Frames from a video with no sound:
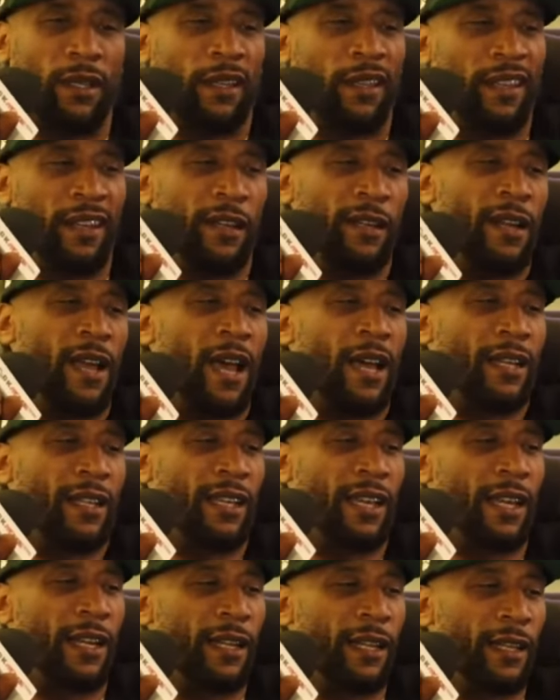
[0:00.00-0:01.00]
they're not
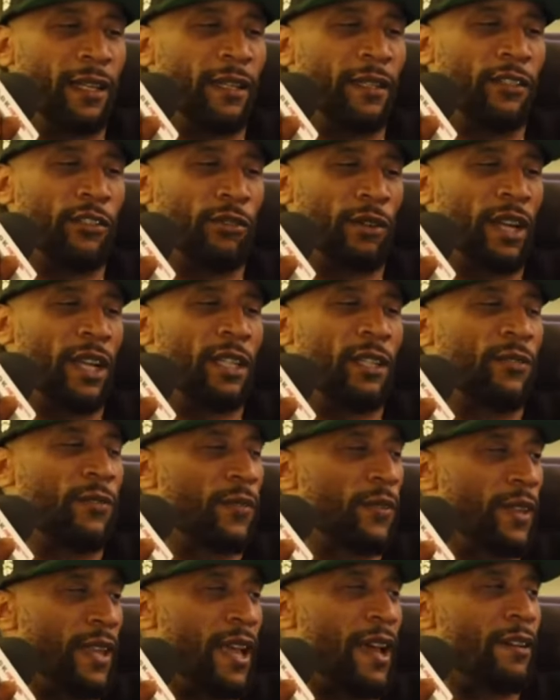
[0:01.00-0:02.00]
getting dreads
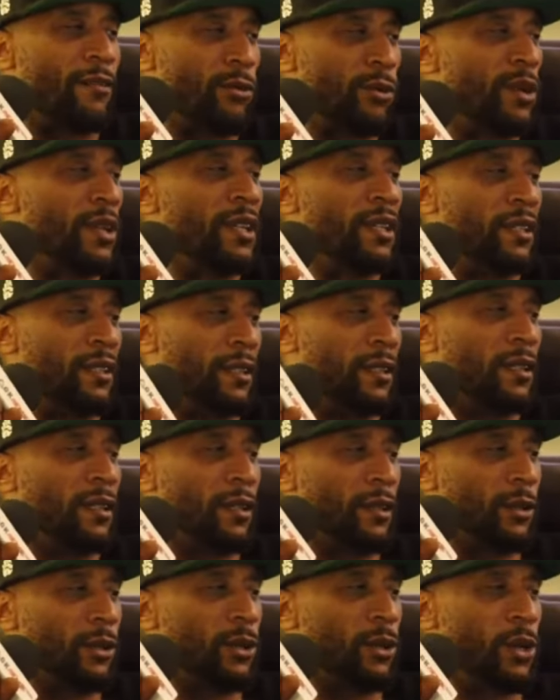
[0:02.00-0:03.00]
for that reason,
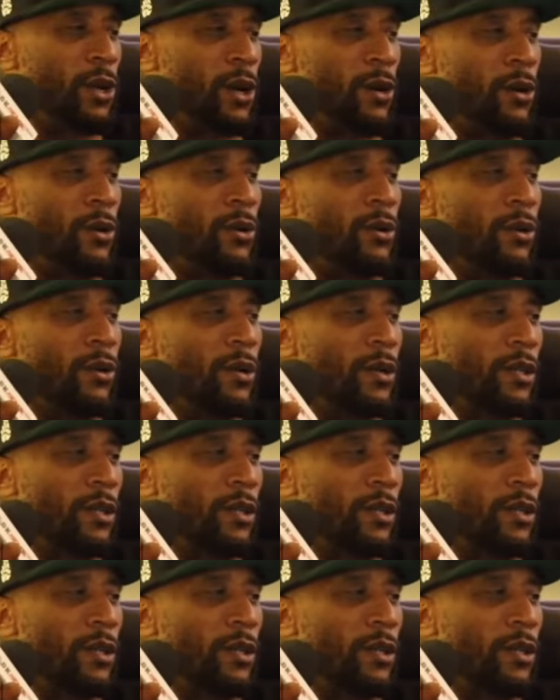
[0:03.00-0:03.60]
mm-hmm. you know.